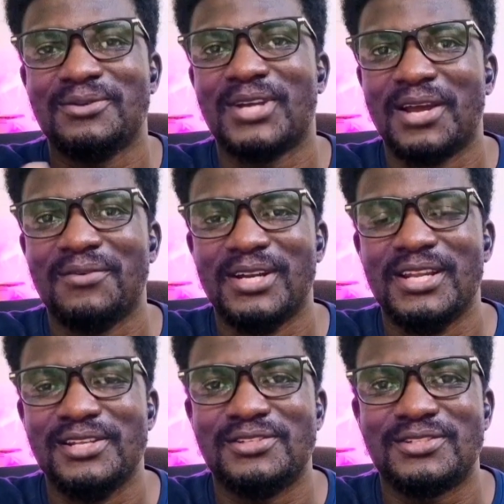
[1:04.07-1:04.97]
you can
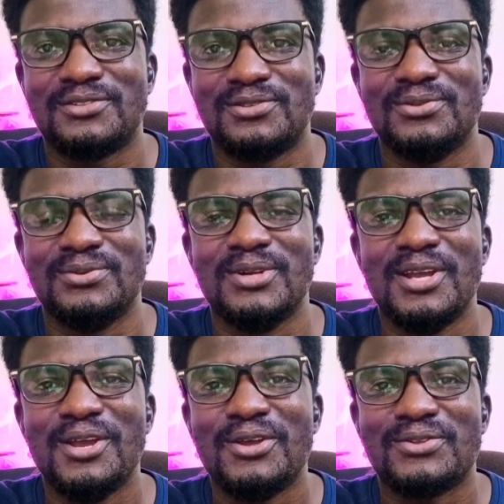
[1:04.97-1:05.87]
relate to.
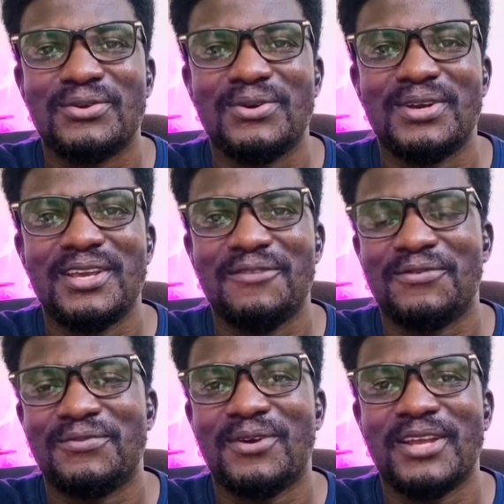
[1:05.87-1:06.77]
So if
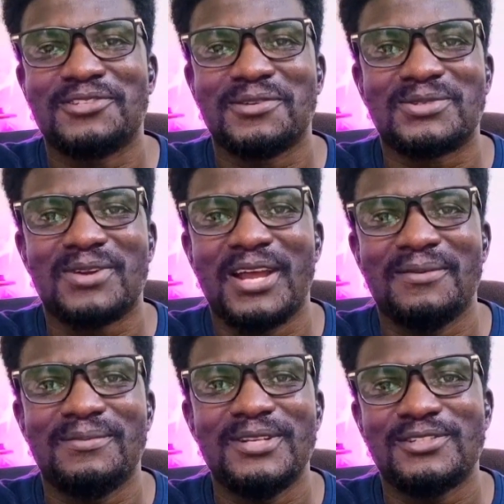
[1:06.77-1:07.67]
you've not yet
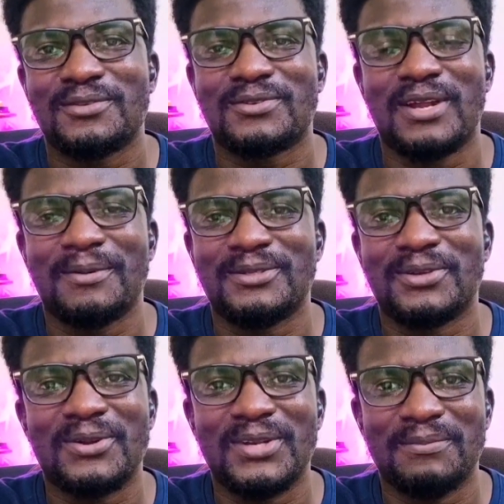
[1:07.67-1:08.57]
subscribed, please subscribe and
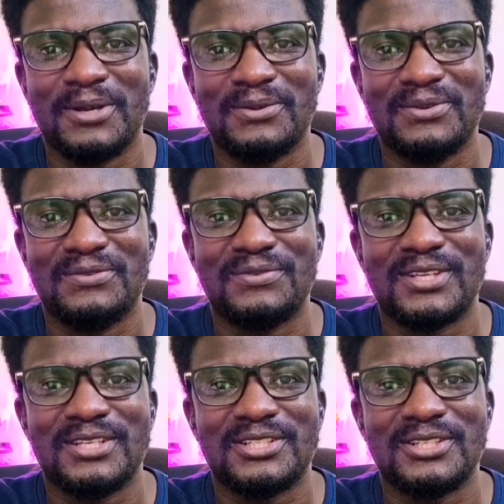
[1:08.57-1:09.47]
turn on the bell
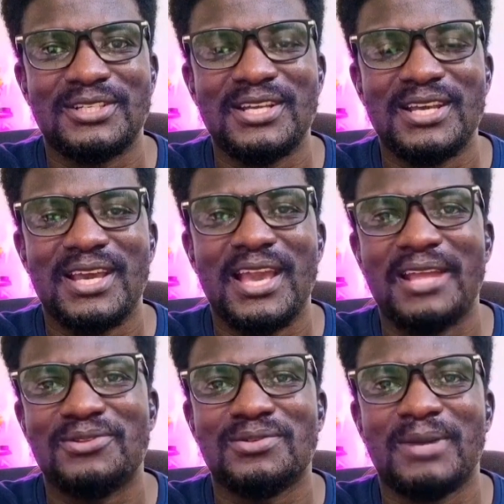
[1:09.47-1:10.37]
notification.
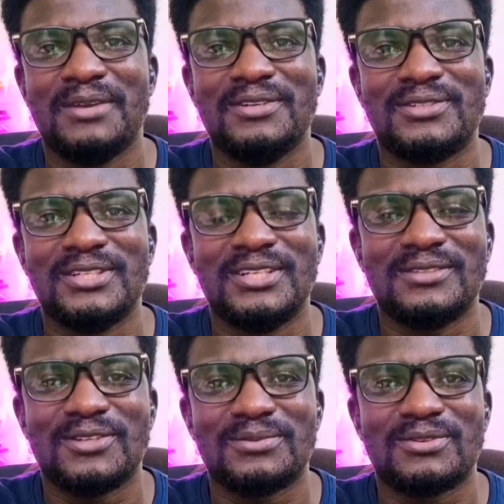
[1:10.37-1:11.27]
And to my returning
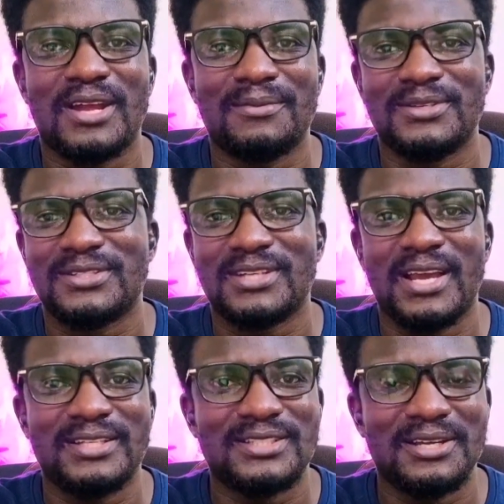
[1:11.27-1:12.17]
subscribers,
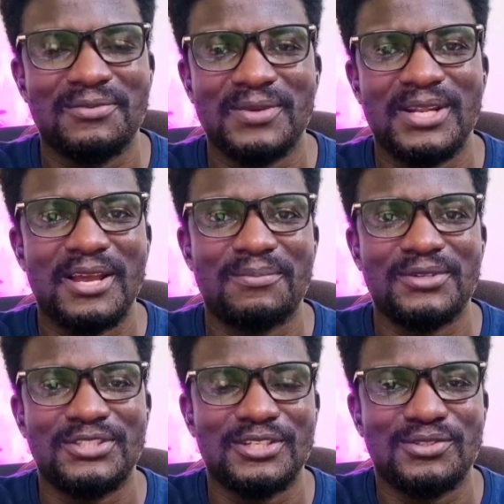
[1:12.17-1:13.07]
guys, I really
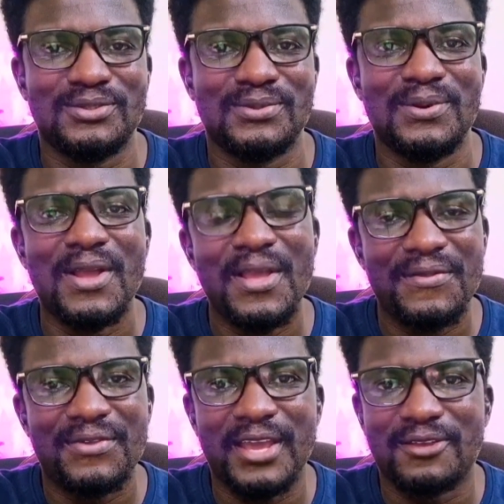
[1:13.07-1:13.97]
appreciate you.
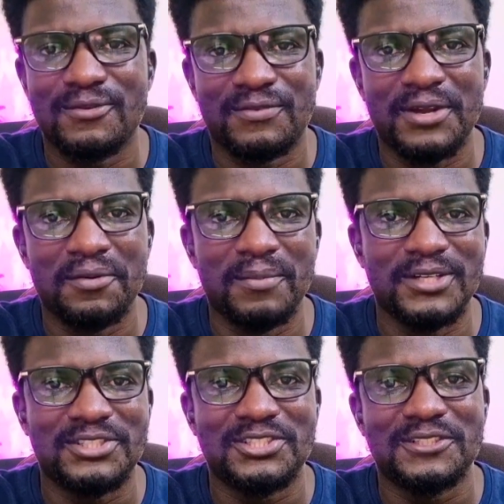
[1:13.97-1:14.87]
Thank you very
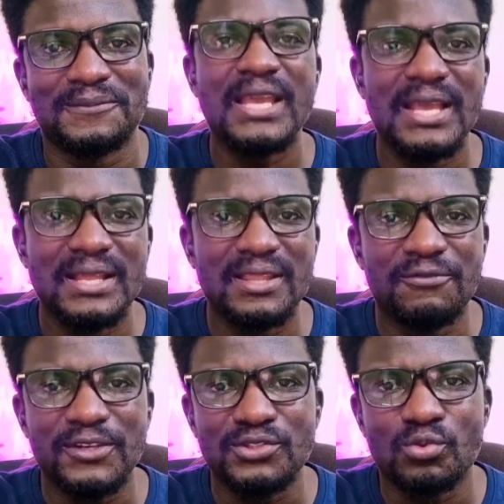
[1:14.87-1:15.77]
much. The
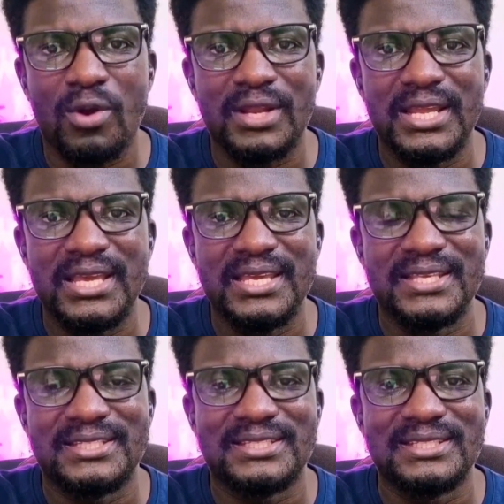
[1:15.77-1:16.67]
first one
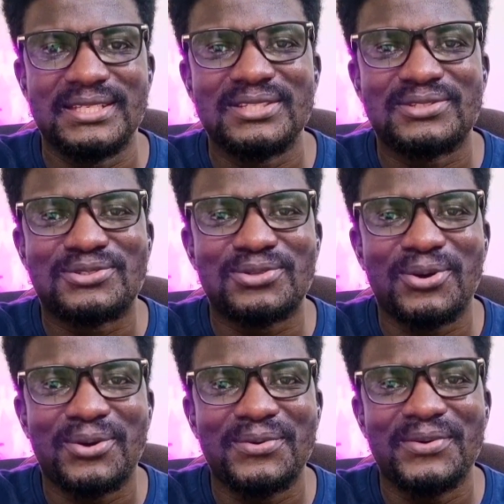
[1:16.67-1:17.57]
is
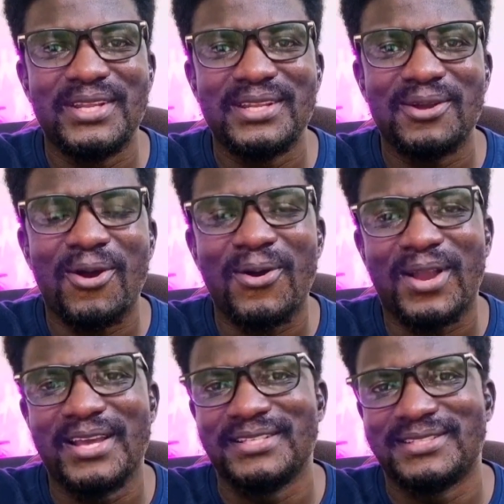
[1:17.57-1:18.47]
storing
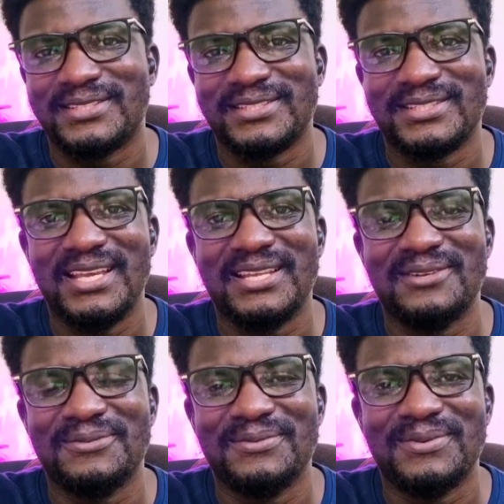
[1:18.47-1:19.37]
organs
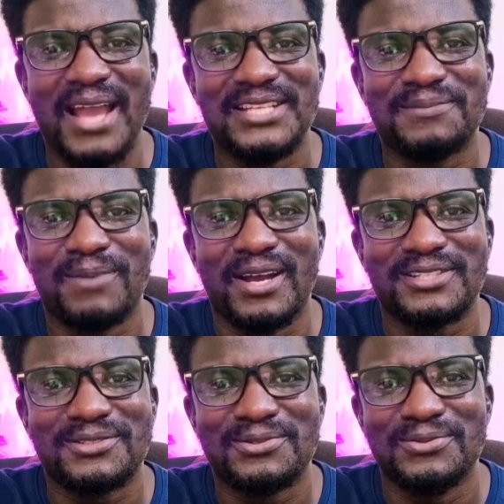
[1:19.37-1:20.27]
in ice
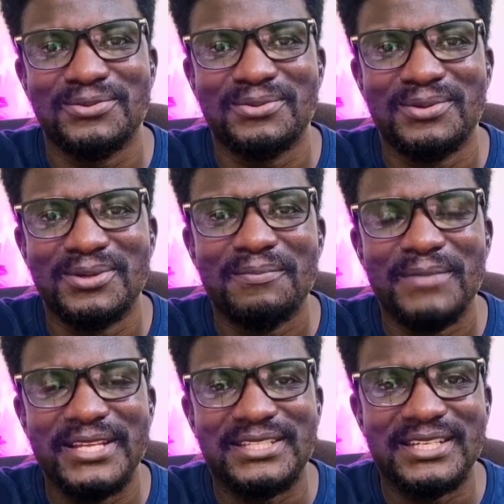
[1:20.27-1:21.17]
packs to
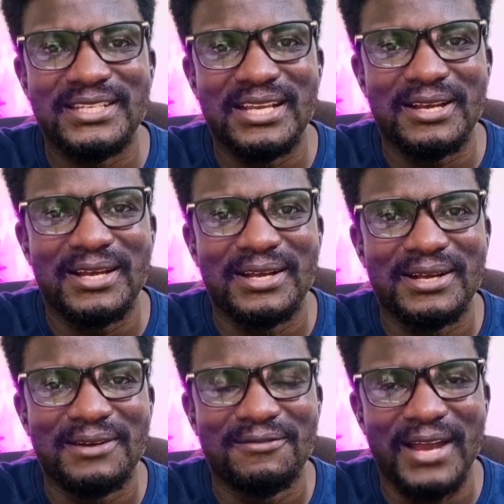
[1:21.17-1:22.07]
maintain their
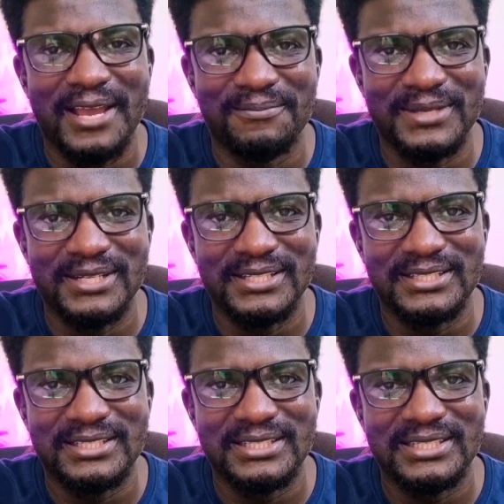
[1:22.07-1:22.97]

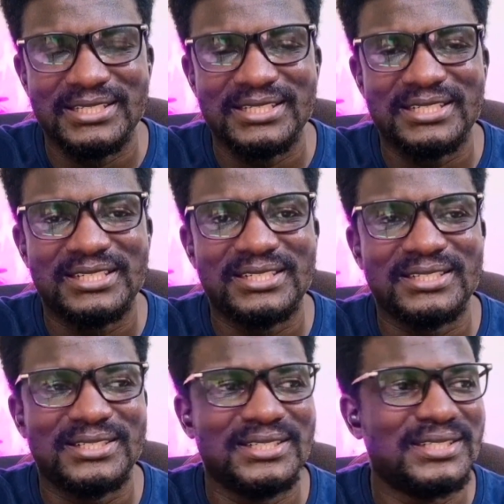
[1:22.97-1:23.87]
viability.
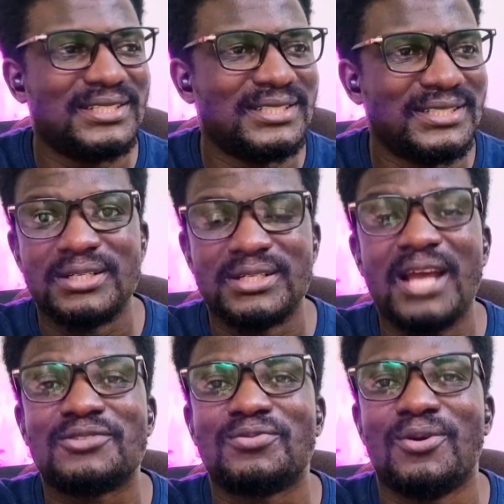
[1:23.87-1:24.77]

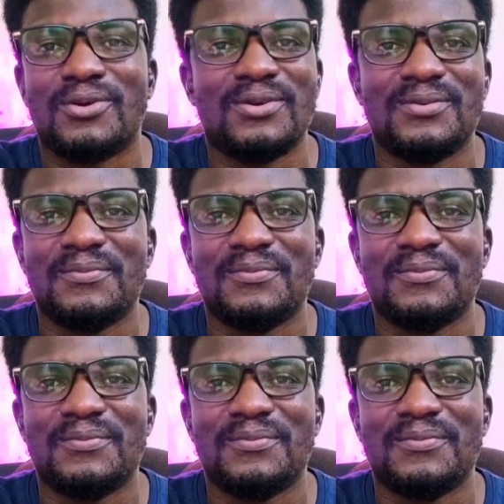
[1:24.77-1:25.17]
That's wrong.